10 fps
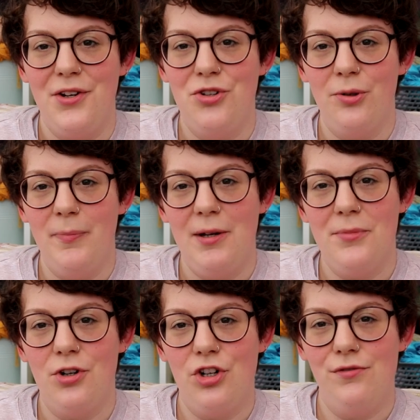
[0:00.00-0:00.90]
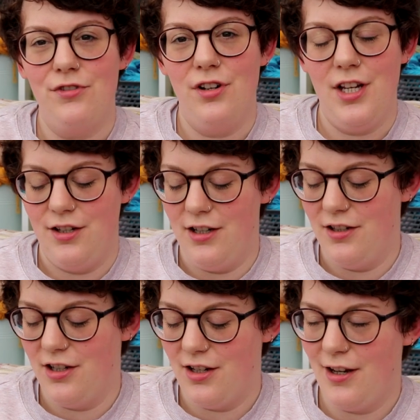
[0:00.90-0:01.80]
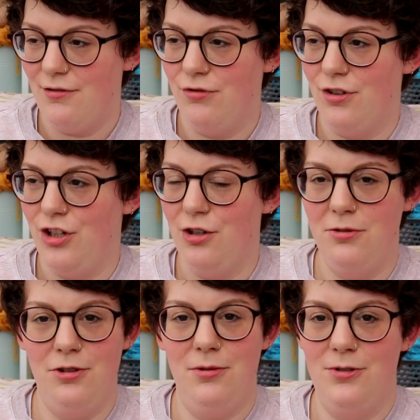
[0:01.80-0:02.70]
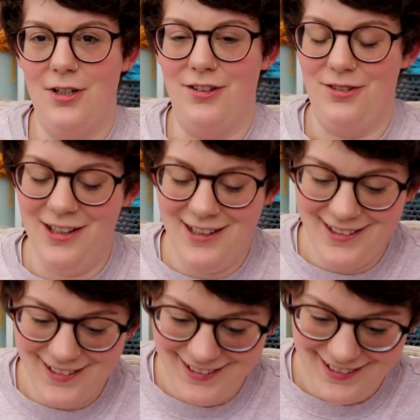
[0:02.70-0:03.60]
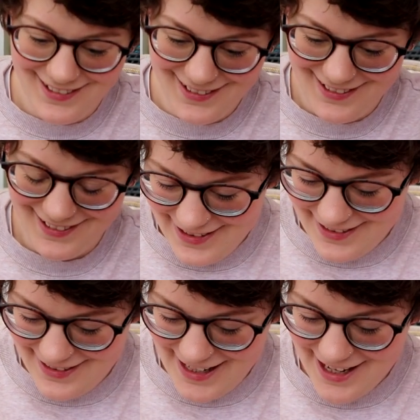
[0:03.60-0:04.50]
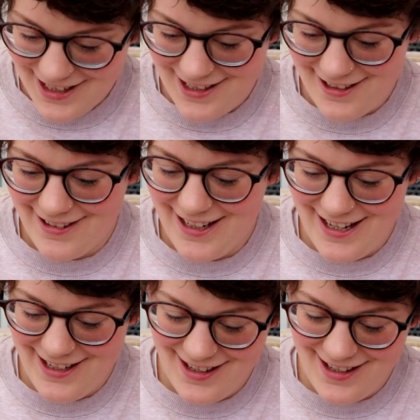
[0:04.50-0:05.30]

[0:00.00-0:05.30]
I should be a more confident knitter to say I run a YouTube channel. Next, okay,